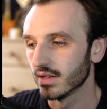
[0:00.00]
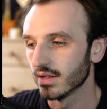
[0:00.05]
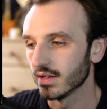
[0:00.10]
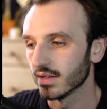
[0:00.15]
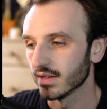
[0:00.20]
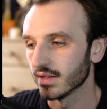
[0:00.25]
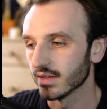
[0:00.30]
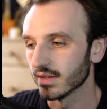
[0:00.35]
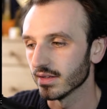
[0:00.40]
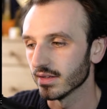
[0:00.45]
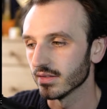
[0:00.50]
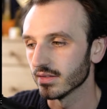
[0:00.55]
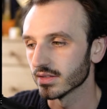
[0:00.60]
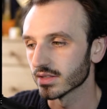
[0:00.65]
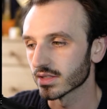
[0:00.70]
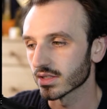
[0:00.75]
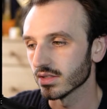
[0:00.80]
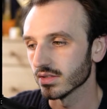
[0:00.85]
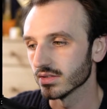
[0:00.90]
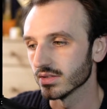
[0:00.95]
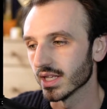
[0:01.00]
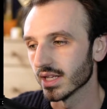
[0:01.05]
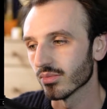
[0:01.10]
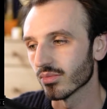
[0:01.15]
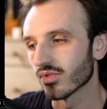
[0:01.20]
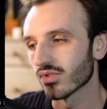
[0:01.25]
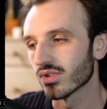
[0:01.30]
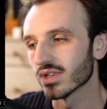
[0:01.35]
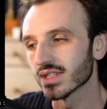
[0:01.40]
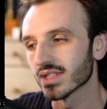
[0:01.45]
It's called Near
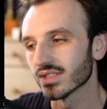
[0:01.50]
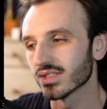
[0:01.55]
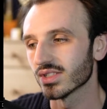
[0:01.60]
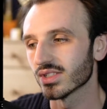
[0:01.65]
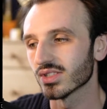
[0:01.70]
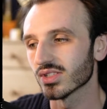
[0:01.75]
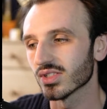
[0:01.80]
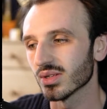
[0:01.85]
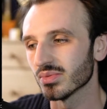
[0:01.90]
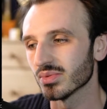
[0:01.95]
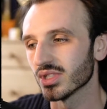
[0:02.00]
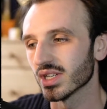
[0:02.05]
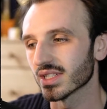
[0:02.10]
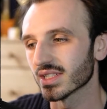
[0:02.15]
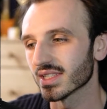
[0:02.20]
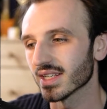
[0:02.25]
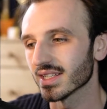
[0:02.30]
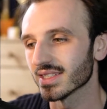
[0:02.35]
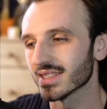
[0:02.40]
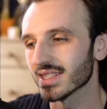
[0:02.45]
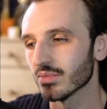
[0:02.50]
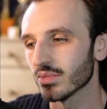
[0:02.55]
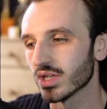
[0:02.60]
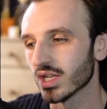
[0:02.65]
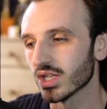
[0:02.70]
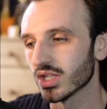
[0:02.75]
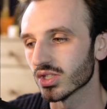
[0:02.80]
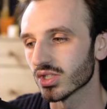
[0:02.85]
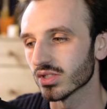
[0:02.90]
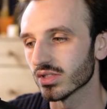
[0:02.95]
Mirage Object
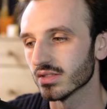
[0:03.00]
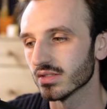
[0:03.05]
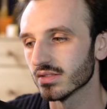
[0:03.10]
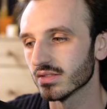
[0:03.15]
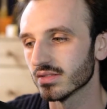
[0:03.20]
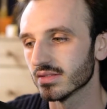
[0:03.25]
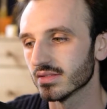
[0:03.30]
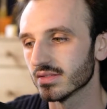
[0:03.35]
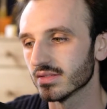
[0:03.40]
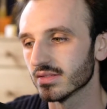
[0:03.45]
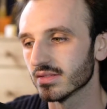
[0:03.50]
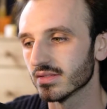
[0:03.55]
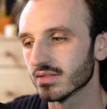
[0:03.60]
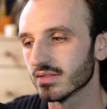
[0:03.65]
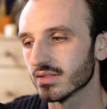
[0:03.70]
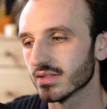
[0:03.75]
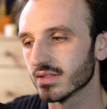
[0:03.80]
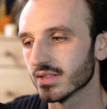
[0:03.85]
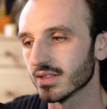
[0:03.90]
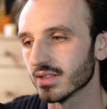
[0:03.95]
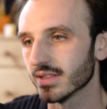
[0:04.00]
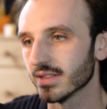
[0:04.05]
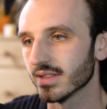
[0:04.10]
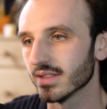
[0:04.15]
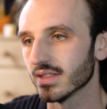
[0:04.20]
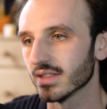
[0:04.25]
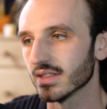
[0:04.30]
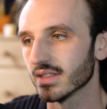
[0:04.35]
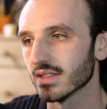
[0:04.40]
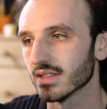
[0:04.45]
Examination.
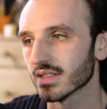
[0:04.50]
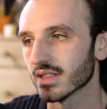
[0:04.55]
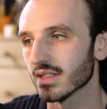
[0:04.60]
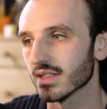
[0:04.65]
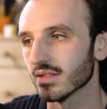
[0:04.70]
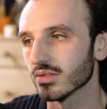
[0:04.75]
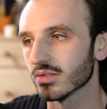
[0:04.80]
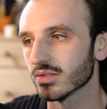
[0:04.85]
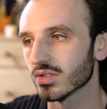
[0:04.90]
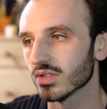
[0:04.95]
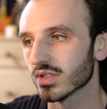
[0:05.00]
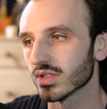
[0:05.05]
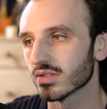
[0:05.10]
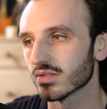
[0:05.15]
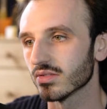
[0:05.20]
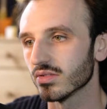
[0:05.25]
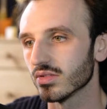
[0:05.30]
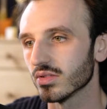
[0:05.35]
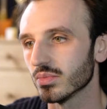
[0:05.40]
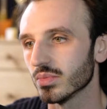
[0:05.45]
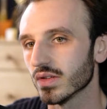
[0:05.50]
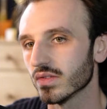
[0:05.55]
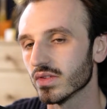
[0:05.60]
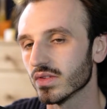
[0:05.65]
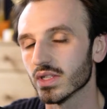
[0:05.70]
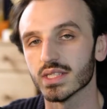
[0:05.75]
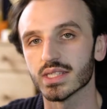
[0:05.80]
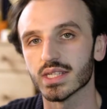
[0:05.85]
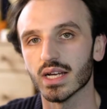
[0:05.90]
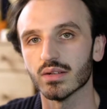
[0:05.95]
And I will talk you through a bit of the
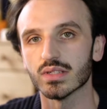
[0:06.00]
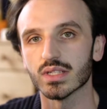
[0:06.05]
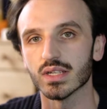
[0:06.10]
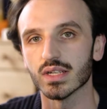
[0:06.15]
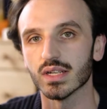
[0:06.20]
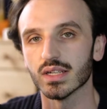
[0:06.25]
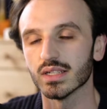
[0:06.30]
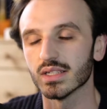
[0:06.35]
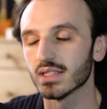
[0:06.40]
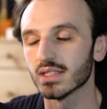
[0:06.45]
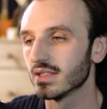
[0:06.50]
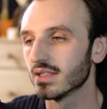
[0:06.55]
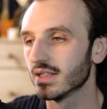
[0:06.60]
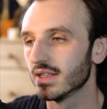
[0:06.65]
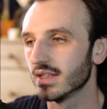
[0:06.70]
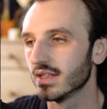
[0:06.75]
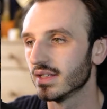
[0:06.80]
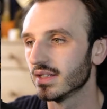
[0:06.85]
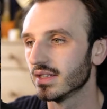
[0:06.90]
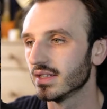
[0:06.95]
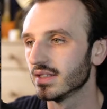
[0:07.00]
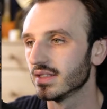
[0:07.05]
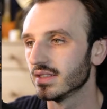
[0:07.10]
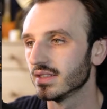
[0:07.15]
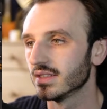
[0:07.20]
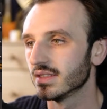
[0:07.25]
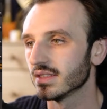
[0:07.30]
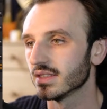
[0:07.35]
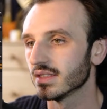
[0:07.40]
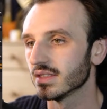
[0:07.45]
sound design
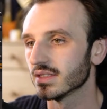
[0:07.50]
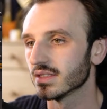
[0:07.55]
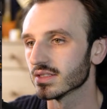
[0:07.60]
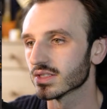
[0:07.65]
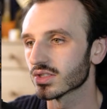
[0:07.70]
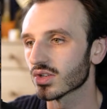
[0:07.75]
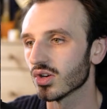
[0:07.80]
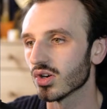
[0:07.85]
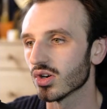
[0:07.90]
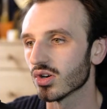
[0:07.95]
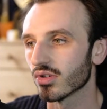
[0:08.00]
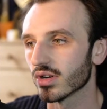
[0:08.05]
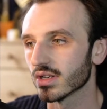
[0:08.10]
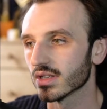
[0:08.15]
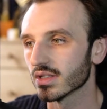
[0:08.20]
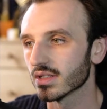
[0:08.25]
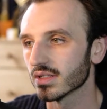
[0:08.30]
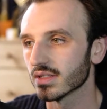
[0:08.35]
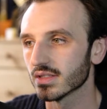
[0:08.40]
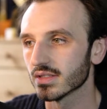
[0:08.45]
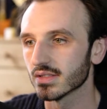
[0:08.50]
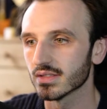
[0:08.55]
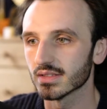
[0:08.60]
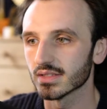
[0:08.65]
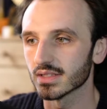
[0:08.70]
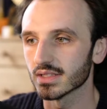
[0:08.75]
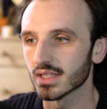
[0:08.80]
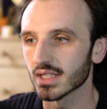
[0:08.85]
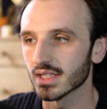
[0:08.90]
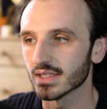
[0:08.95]
and the scoring
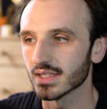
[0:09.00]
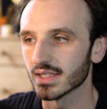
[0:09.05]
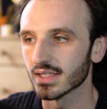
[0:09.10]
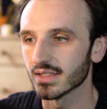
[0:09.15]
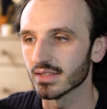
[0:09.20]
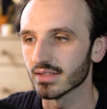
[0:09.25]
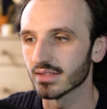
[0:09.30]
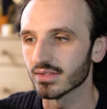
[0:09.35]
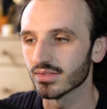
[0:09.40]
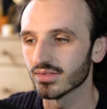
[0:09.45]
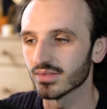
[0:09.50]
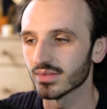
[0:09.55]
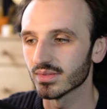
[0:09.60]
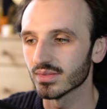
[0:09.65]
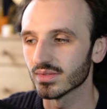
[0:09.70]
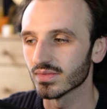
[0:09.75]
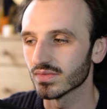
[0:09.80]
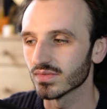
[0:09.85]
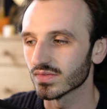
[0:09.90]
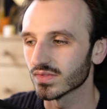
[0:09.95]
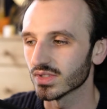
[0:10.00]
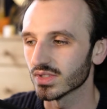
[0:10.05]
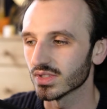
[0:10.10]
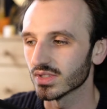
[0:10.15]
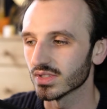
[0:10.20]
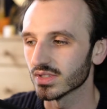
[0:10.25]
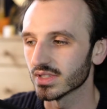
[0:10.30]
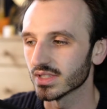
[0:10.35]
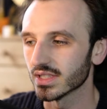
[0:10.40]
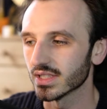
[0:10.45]
that I did
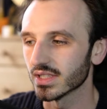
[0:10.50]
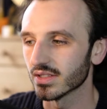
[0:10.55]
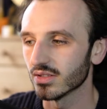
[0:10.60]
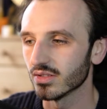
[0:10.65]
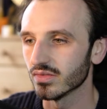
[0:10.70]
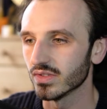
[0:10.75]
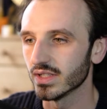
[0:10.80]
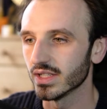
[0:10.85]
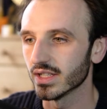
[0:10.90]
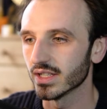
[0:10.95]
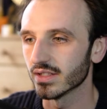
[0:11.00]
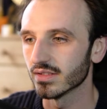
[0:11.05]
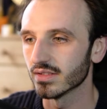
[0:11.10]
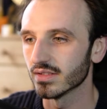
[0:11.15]
for the whole video.